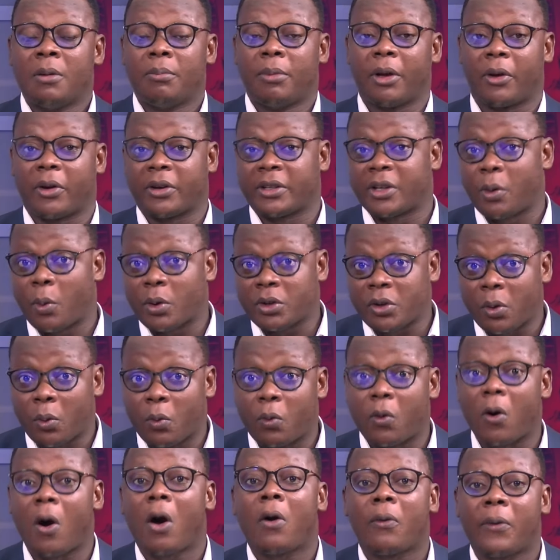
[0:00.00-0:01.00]
because there was a
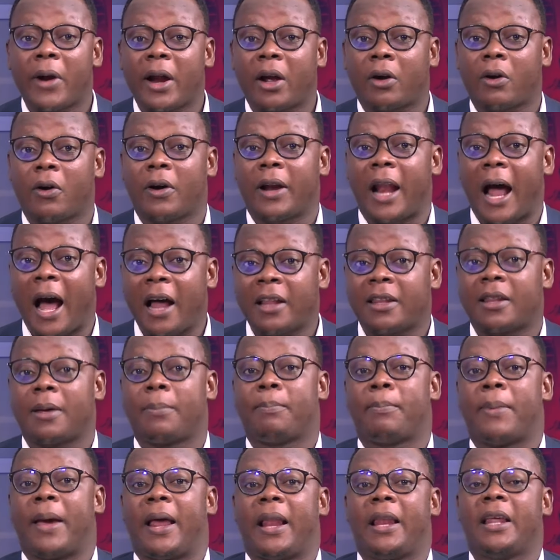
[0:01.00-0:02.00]
world record at the
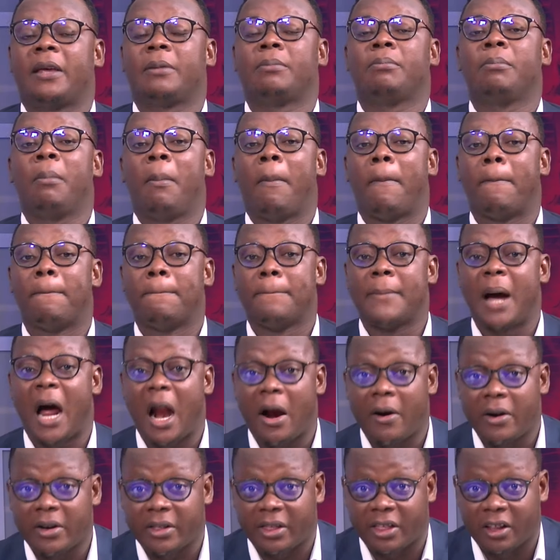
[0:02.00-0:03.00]
Berlin
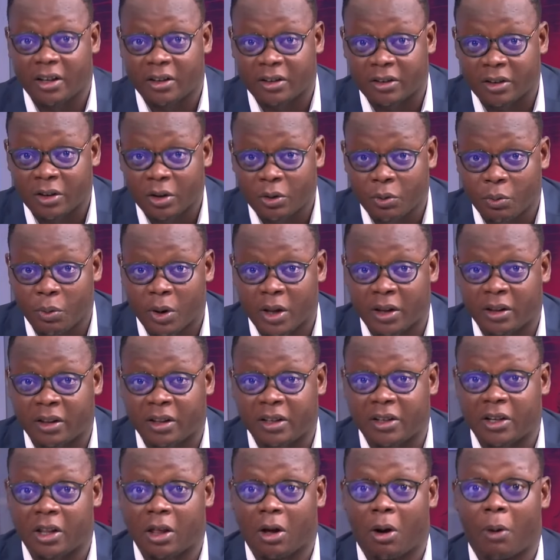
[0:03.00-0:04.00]
Marathon with
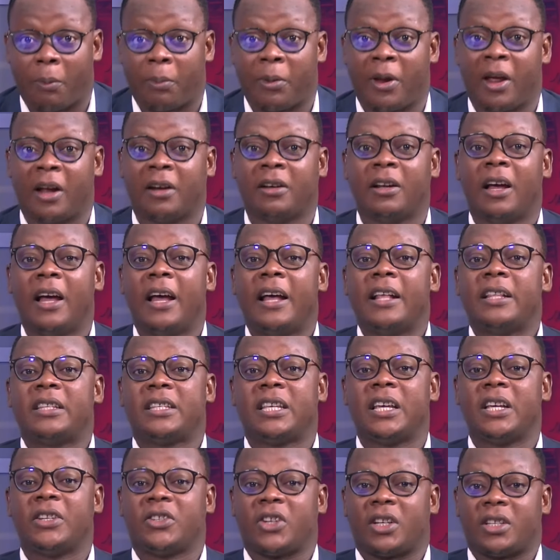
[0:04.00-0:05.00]
Ethiopian
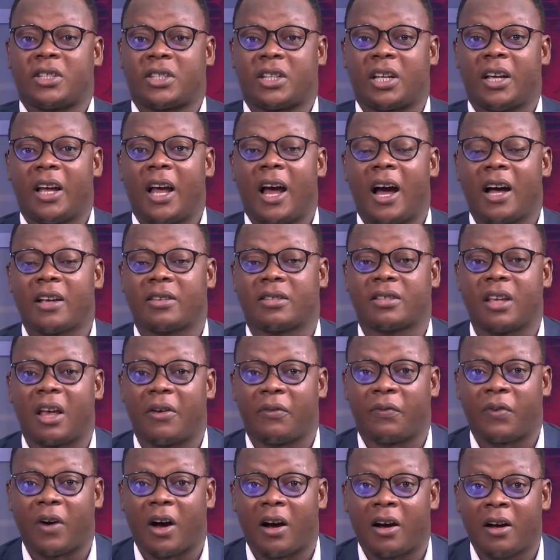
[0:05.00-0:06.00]
Tigist
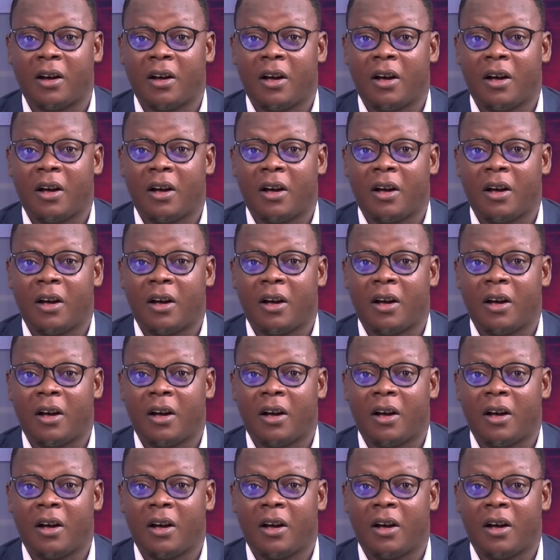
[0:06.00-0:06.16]
Asefa